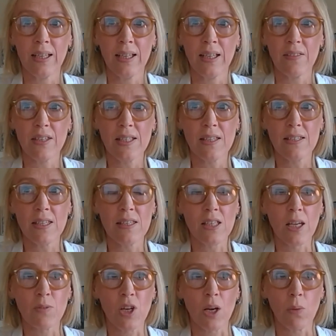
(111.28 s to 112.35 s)
This is the
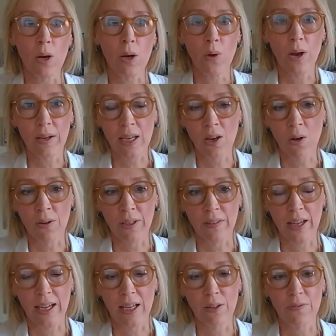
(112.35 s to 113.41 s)
subject we're working on at the
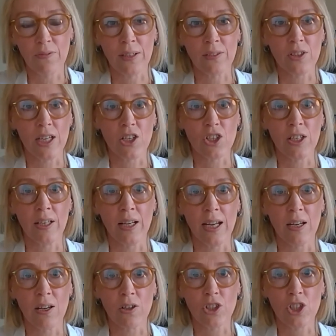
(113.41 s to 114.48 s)
Health Foundation in
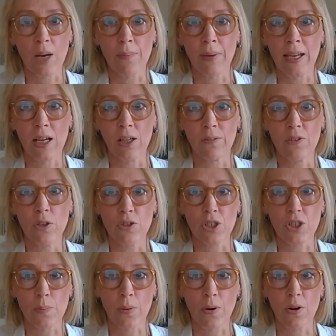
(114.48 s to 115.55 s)
our Shaping Health
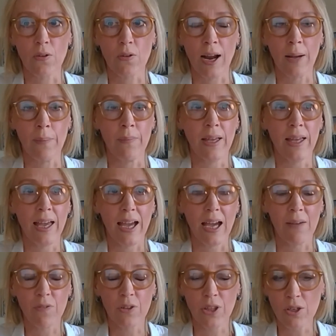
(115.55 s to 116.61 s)
Futures programme,
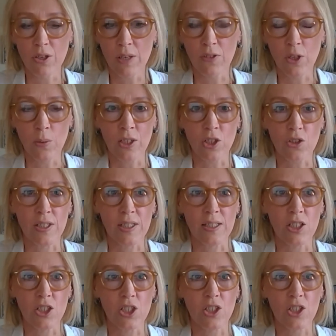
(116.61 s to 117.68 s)
and for those of you
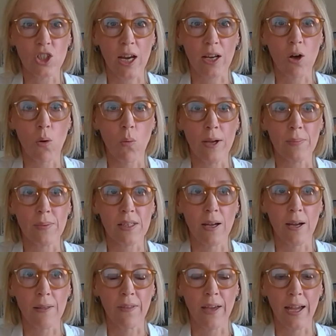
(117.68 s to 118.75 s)
interested, just check our
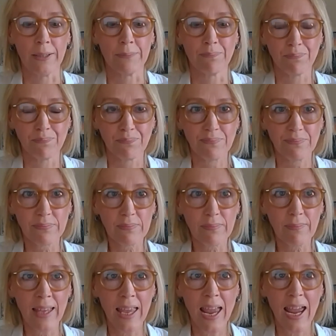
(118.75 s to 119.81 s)
website there.
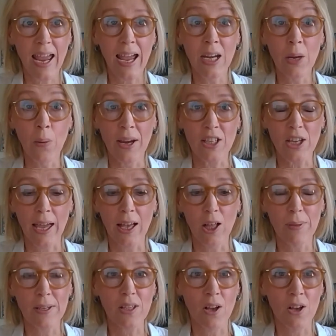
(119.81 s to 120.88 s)
Anyway, to help
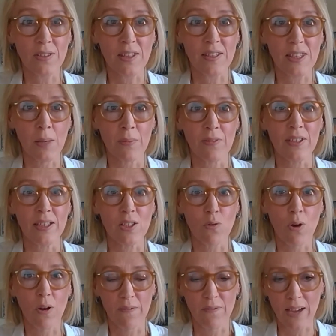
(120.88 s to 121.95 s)
us answer some of these
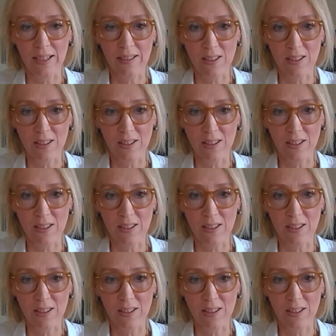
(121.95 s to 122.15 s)
rather vexed